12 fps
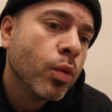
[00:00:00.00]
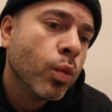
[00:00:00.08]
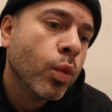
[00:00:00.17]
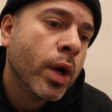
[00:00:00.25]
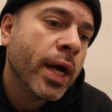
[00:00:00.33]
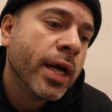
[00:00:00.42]

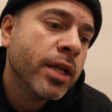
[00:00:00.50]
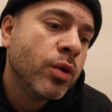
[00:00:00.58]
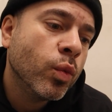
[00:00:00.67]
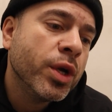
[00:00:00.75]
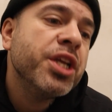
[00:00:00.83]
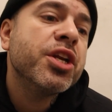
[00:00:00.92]
when
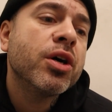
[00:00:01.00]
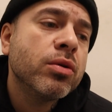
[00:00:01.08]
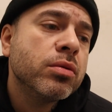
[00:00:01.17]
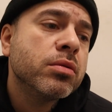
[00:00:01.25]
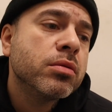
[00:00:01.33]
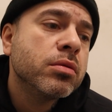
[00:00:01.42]
we
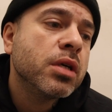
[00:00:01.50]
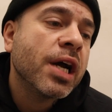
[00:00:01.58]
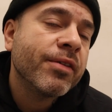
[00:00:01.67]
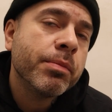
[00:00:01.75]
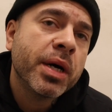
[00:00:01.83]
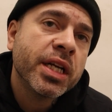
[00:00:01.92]
know,
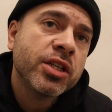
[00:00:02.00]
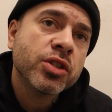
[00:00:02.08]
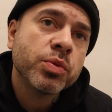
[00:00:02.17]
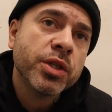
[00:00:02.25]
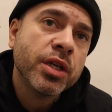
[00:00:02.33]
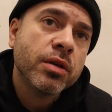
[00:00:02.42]
everybody else
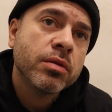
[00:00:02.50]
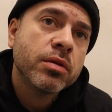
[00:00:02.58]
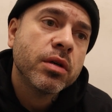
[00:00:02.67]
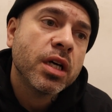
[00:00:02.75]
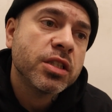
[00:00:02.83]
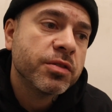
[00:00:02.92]
will know
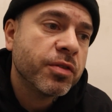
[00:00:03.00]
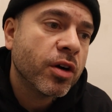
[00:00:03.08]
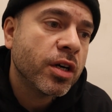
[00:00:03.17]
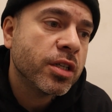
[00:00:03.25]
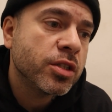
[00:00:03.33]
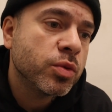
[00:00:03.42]
as
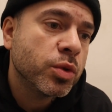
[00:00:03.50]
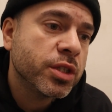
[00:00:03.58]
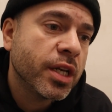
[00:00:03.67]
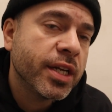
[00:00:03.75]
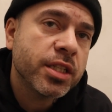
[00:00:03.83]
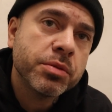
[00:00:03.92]
far as what the
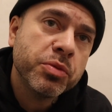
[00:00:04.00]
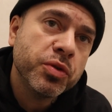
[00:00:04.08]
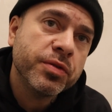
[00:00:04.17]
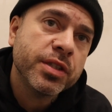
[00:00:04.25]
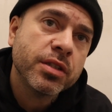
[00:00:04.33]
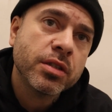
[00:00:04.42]
next
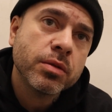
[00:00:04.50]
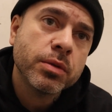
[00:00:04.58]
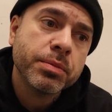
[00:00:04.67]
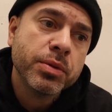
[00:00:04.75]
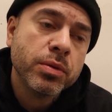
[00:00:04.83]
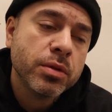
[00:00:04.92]
move is
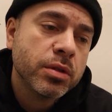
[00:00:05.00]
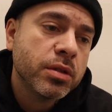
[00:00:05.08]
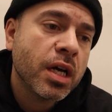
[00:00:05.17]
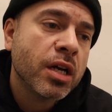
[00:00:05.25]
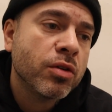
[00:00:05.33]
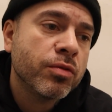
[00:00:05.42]
with Boots.
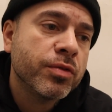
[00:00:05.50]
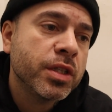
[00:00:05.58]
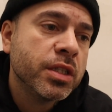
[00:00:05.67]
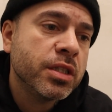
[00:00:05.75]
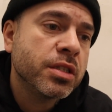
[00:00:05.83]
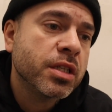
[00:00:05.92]
I don't
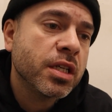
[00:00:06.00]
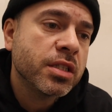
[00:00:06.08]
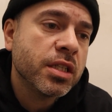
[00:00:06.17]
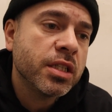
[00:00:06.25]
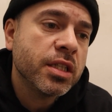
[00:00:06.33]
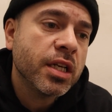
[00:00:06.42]
really discuss
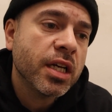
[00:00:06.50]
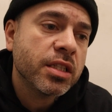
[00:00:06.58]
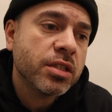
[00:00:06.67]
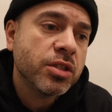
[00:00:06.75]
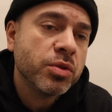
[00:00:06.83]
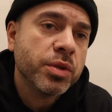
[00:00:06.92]
anything that has
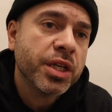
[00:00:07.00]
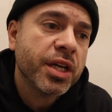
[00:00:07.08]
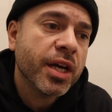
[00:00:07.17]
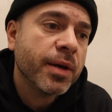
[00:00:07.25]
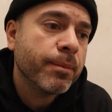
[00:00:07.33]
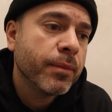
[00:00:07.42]
to do with
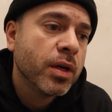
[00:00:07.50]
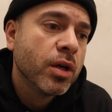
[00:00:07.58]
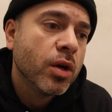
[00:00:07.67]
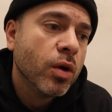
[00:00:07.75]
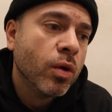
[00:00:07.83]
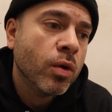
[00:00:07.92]
camp
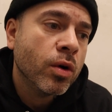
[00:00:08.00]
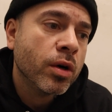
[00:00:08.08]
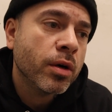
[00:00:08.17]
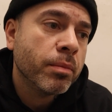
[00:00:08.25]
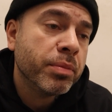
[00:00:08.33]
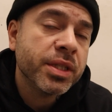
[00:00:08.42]

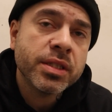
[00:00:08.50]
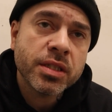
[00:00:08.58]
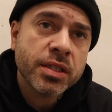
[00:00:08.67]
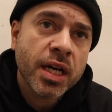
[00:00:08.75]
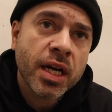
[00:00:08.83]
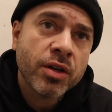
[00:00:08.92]
or business
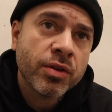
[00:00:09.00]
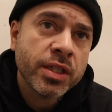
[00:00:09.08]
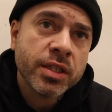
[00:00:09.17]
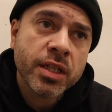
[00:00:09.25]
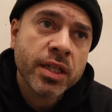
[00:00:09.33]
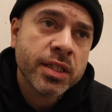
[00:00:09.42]
side or
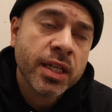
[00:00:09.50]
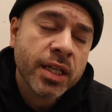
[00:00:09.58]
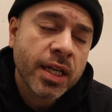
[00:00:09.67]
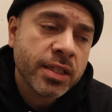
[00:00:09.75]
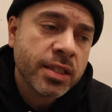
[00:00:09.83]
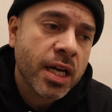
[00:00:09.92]
anything like that.
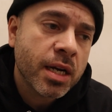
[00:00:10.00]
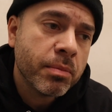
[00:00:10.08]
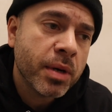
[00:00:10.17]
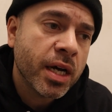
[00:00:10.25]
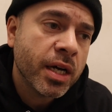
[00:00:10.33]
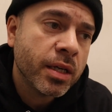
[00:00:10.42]
That's out of
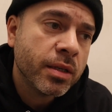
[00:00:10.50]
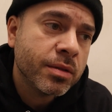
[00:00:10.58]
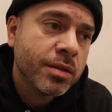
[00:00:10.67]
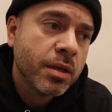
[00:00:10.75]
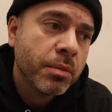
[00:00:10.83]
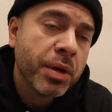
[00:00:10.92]
my
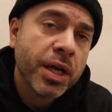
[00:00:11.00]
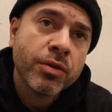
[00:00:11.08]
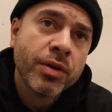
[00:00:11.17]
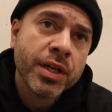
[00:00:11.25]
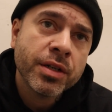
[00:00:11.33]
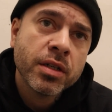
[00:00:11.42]
pay
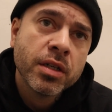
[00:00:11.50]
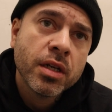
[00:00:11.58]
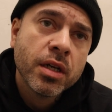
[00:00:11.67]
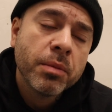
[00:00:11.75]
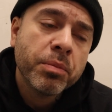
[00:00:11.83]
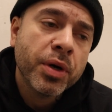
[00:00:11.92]
grade.
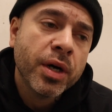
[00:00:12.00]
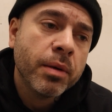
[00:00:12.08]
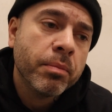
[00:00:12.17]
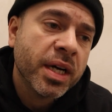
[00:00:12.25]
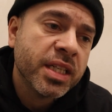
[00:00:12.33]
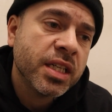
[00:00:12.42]
But
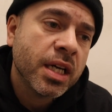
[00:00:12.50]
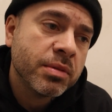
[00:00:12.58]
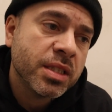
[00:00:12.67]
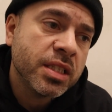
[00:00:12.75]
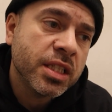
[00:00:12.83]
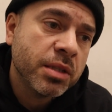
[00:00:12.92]
my job
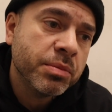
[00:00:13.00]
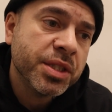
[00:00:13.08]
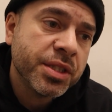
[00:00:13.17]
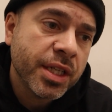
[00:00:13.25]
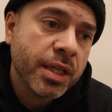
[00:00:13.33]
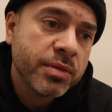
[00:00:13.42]
is to get him in
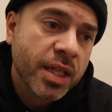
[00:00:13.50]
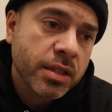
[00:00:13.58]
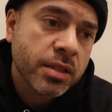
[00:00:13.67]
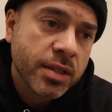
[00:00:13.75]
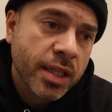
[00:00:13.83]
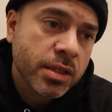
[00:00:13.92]
shape.
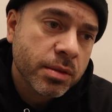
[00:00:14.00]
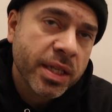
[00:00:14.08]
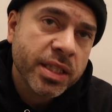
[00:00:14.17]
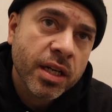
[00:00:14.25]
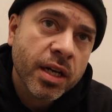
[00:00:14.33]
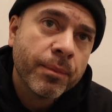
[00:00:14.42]
That's my
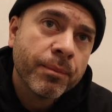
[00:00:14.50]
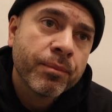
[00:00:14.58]
job.